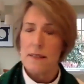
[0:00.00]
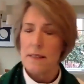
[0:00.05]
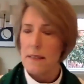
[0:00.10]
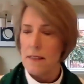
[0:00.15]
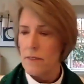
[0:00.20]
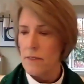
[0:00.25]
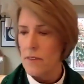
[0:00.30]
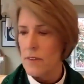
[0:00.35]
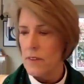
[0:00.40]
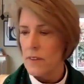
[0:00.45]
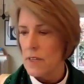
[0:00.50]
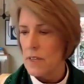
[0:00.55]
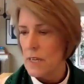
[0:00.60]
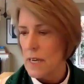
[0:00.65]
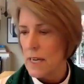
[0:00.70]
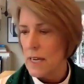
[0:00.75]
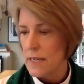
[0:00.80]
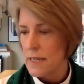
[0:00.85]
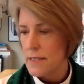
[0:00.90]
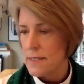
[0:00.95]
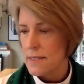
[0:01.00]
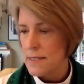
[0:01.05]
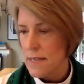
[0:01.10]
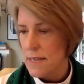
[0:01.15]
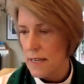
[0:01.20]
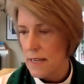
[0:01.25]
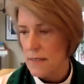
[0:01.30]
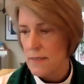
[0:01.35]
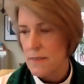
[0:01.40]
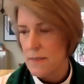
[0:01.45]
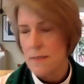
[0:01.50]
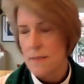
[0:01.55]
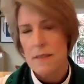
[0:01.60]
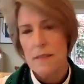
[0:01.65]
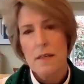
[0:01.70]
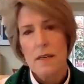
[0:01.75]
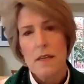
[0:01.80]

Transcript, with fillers: live in the United States,